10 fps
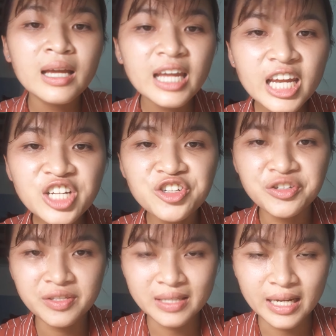
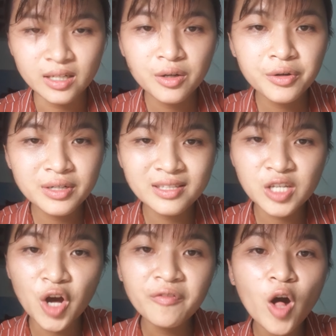Interesting, who
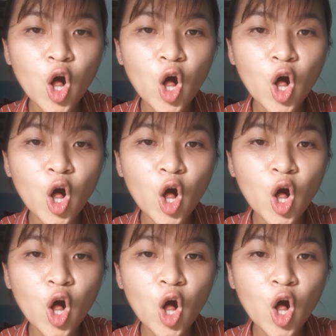discovered